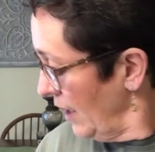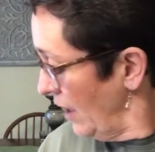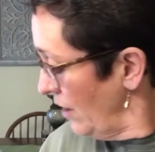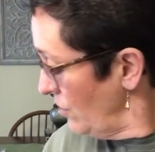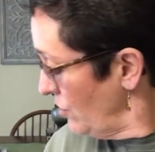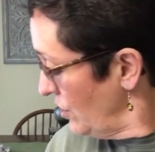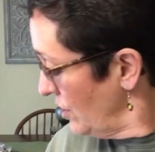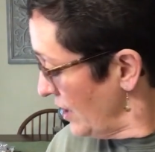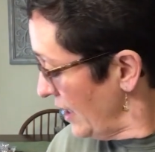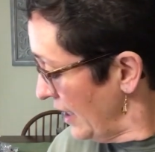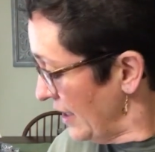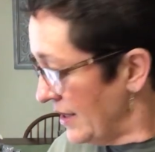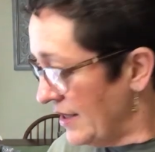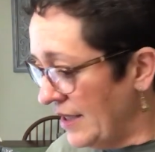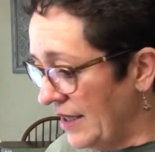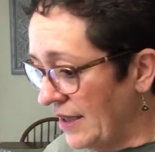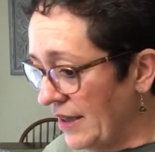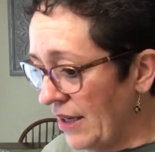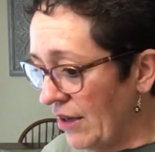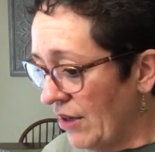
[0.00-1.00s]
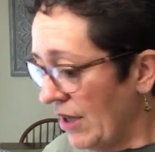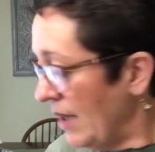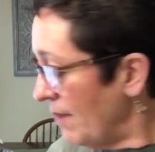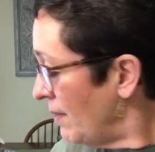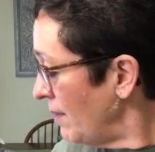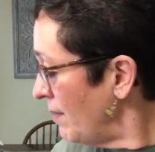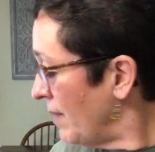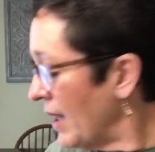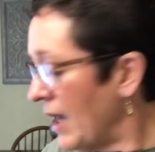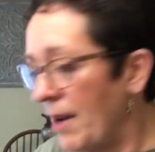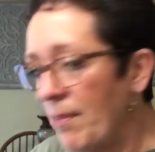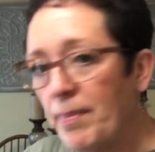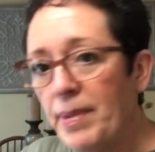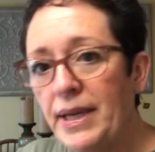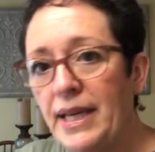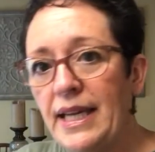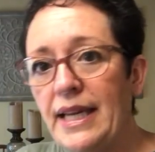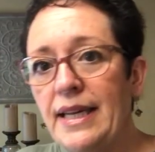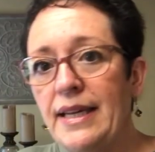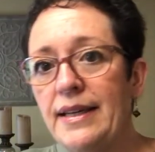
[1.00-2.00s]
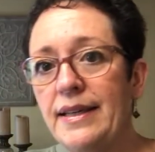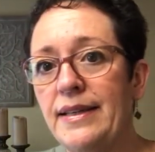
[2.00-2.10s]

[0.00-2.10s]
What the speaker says: Are you just kind of sitting there keeping me company?